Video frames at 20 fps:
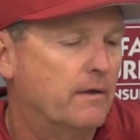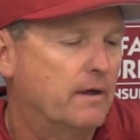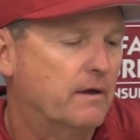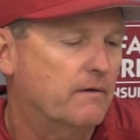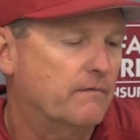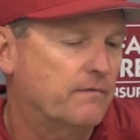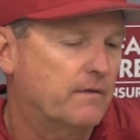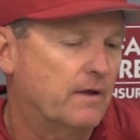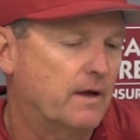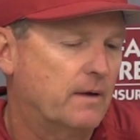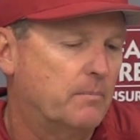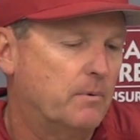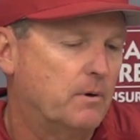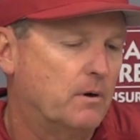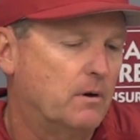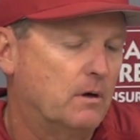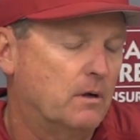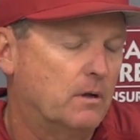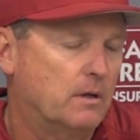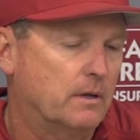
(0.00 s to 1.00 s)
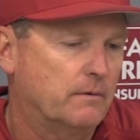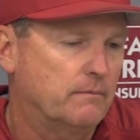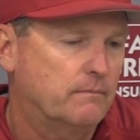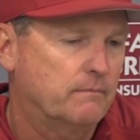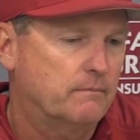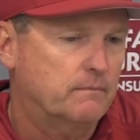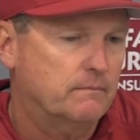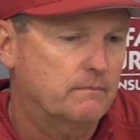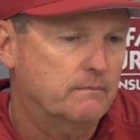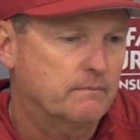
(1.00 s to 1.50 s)
They had a fly ball and
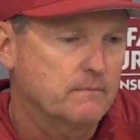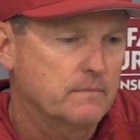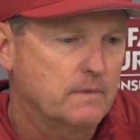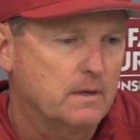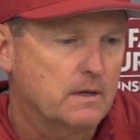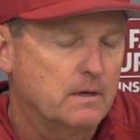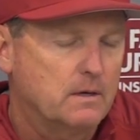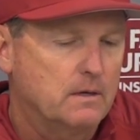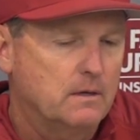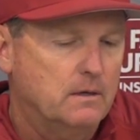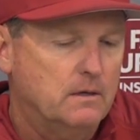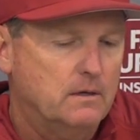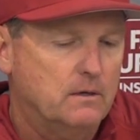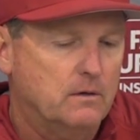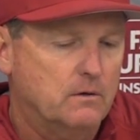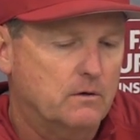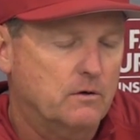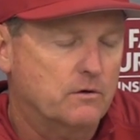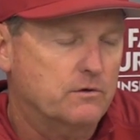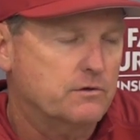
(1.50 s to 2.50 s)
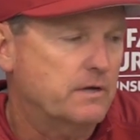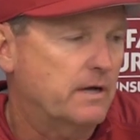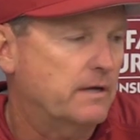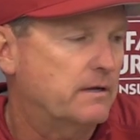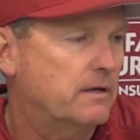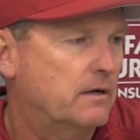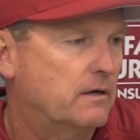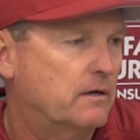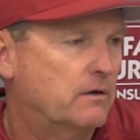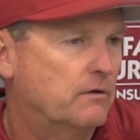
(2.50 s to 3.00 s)
you know, Kjerstad
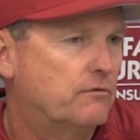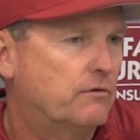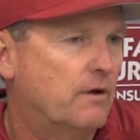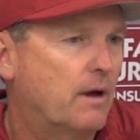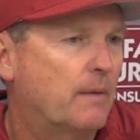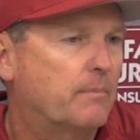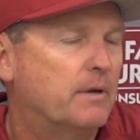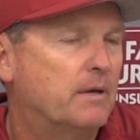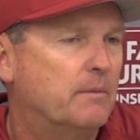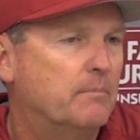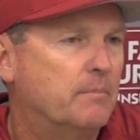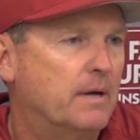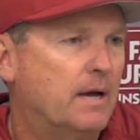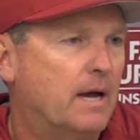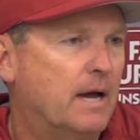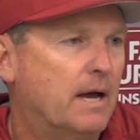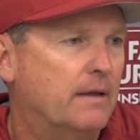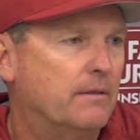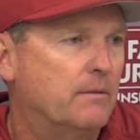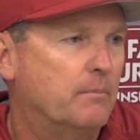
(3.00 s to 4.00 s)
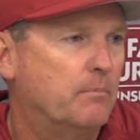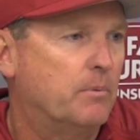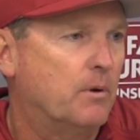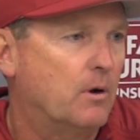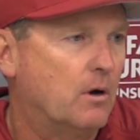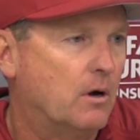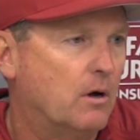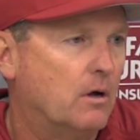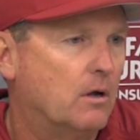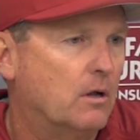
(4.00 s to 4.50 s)
did a good job getting behind the
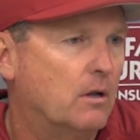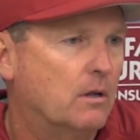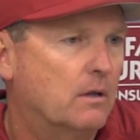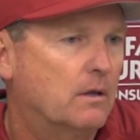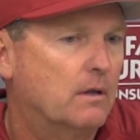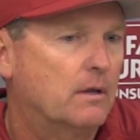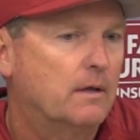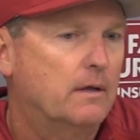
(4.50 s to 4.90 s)
ball.